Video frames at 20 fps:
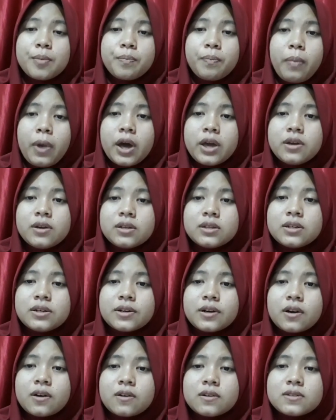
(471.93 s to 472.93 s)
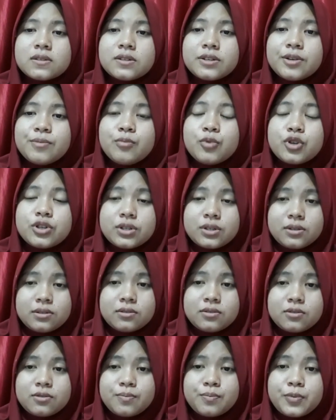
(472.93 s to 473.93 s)
pioneer contribution
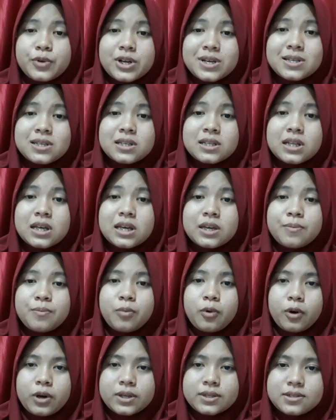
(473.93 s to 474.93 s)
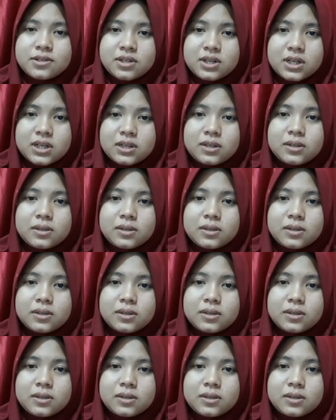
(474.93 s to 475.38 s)
to present-day poetry.